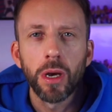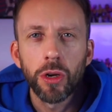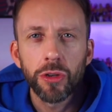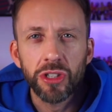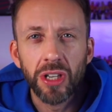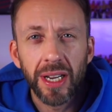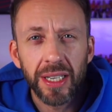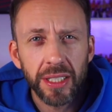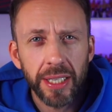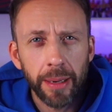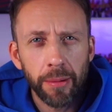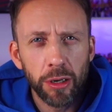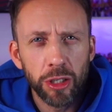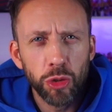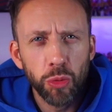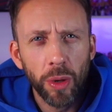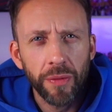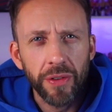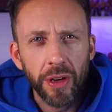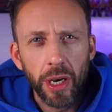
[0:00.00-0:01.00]
So last time I
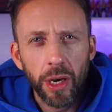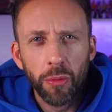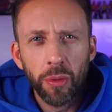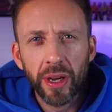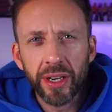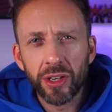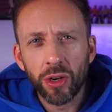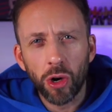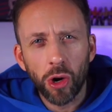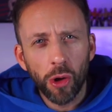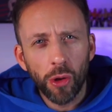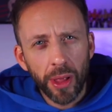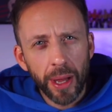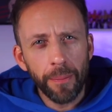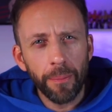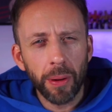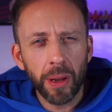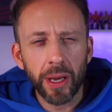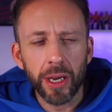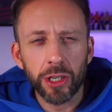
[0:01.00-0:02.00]
was with you, we had all
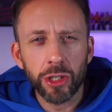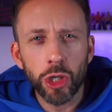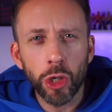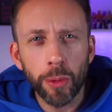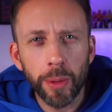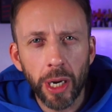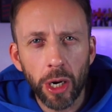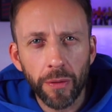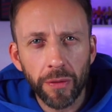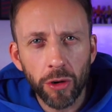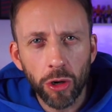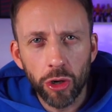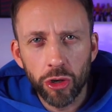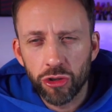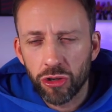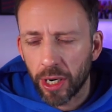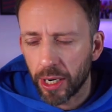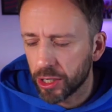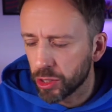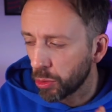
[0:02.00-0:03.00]
them players coming out of
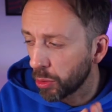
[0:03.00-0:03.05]
contract,